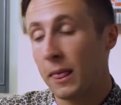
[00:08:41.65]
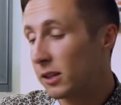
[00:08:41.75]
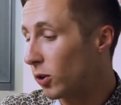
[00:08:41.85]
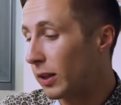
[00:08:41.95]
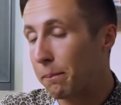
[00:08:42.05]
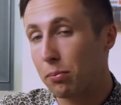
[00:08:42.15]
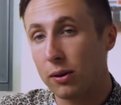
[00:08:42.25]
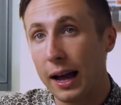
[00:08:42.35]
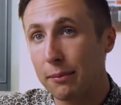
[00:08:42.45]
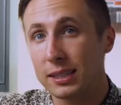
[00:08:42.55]
So that
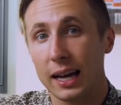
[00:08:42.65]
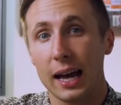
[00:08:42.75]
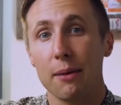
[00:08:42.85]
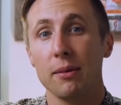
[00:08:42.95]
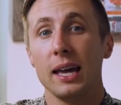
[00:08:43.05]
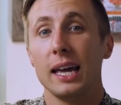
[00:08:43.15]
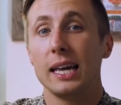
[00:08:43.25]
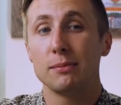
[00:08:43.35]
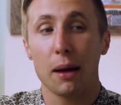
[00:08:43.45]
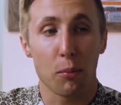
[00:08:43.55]
prime time
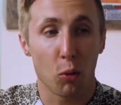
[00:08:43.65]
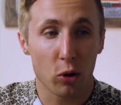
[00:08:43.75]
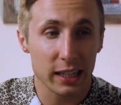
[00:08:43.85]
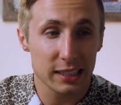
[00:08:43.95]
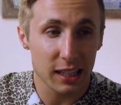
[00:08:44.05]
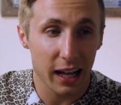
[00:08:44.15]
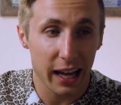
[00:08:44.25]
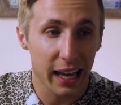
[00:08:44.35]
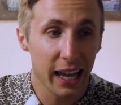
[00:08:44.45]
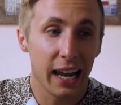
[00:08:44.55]
is my morning
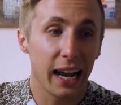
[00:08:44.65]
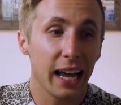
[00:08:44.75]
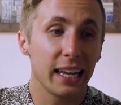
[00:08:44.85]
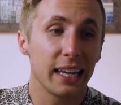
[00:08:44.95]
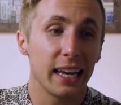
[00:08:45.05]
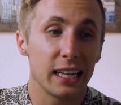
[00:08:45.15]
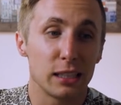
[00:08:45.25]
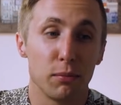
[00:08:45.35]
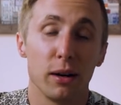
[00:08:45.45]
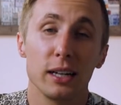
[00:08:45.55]
slot, and I can get
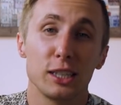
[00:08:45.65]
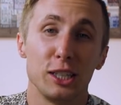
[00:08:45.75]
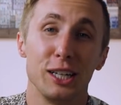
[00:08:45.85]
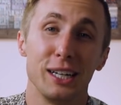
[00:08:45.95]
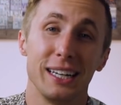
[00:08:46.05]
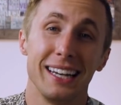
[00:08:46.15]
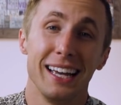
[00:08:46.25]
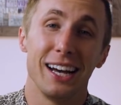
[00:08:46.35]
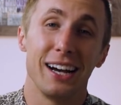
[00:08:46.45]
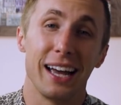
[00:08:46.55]
as much done
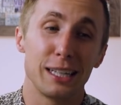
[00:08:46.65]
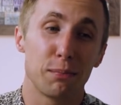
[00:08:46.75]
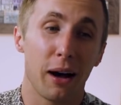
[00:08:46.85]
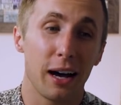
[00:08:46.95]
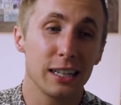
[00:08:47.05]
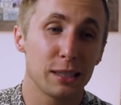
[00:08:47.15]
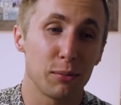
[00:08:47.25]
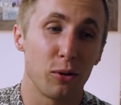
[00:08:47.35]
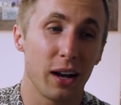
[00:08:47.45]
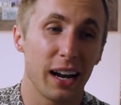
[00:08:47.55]
as
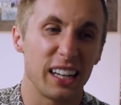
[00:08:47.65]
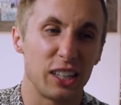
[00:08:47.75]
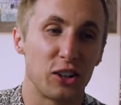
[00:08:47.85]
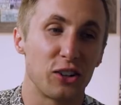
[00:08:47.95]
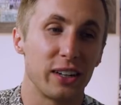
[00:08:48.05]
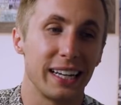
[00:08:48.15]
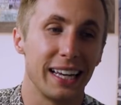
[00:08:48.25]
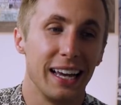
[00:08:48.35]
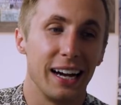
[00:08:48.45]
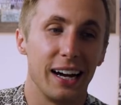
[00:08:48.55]
possible kind of during
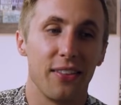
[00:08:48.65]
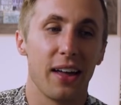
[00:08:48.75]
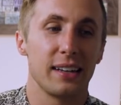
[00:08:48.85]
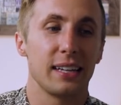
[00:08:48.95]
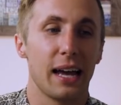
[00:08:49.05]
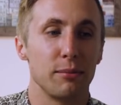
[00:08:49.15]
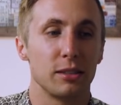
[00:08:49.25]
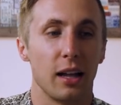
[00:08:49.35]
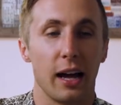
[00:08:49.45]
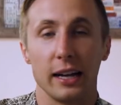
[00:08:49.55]
that time
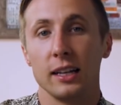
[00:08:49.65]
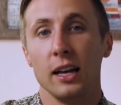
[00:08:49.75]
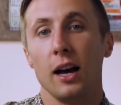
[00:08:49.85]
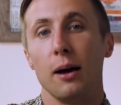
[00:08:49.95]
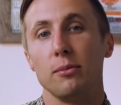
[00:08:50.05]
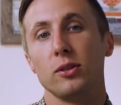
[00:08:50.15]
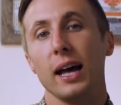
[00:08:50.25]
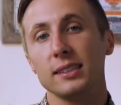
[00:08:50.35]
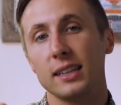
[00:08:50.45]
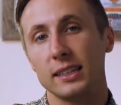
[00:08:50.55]
slot. So
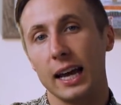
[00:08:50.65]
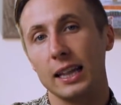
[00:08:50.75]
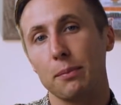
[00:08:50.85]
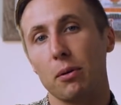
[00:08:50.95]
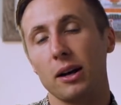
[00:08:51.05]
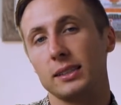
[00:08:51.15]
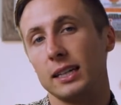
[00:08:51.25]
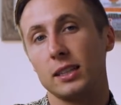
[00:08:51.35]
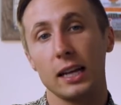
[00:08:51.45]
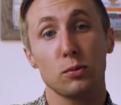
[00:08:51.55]
that's the daily
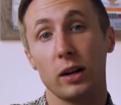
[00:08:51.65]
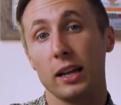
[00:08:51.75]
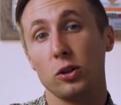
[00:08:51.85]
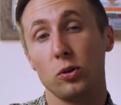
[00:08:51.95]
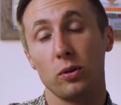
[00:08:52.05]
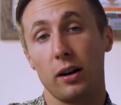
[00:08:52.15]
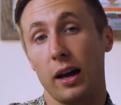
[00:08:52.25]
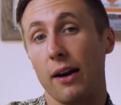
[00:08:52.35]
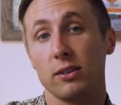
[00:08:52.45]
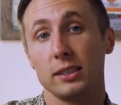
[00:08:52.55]
process. That's what I do
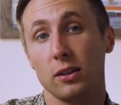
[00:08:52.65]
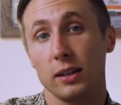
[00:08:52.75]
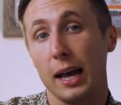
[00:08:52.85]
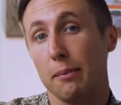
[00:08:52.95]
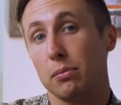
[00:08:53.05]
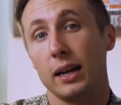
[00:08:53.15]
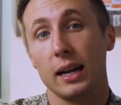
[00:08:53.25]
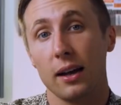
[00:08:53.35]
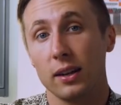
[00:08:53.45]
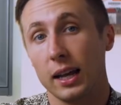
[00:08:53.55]
every single night, plan
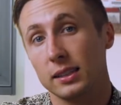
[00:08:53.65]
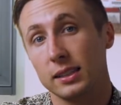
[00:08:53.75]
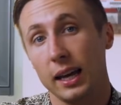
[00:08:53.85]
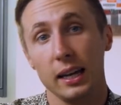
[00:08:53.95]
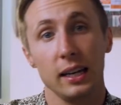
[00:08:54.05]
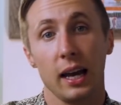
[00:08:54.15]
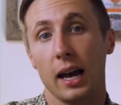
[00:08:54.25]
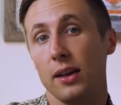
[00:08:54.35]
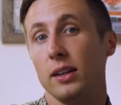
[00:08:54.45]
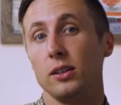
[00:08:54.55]
out the next day,
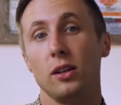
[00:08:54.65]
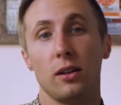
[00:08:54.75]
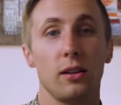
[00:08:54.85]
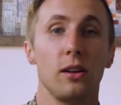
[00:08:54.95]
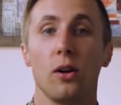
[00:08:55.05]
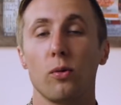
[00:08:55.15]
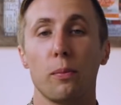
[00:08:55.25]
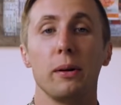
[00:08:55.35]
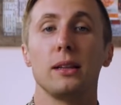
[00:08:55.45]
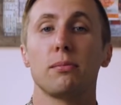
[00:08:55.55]
and then
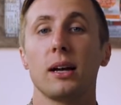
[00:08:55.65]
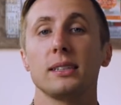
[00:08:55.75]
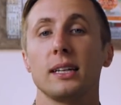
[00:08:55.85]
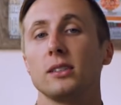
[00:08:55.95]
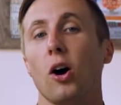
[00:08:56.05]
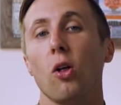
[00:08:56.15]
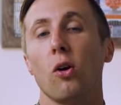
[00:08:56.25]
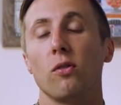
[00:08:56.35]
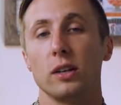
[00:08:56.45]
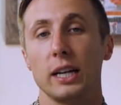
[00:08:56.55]
repeat the process all
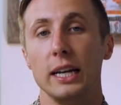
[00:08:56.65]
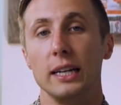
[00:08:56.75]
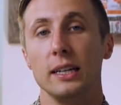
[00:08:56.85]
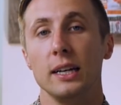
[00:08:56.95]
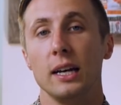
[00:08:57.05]
over again